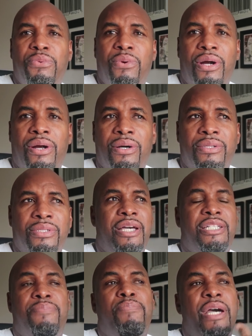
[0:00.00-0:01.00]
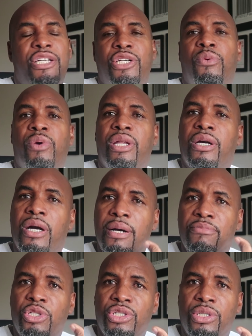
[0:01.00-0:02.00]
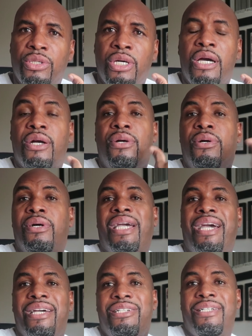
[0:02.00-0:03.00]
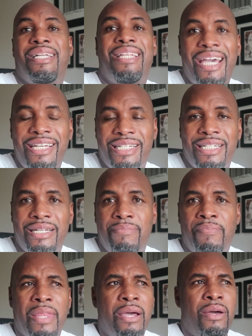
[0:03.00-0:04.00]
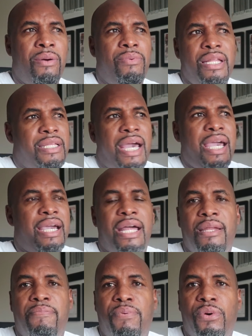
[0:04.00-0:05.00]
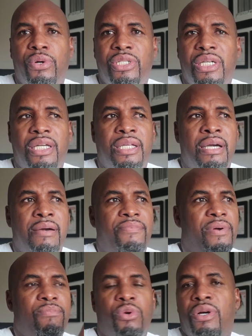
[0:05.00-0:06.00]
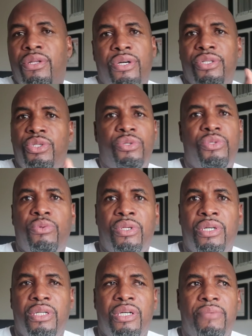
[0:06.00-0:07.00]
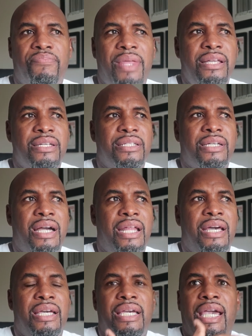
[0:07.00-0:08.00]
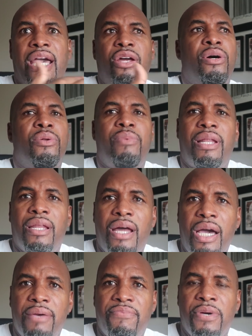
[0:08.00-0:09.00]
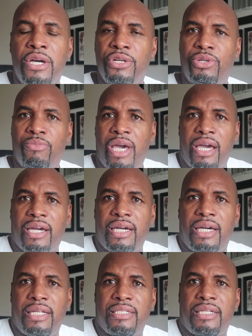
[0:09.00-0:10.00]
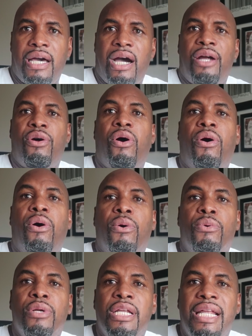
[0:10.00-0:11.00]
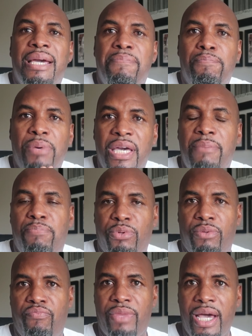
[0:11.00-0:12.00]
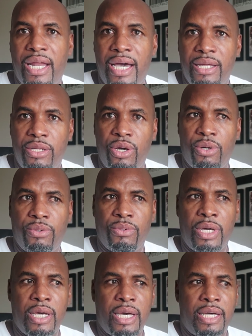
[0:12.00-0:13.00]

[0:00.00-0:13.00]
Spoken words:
the world, especially when it comes to Caucasian nation, when they get deported from one country to another, they just kind of get on with life. Jamaicans are the only people that I know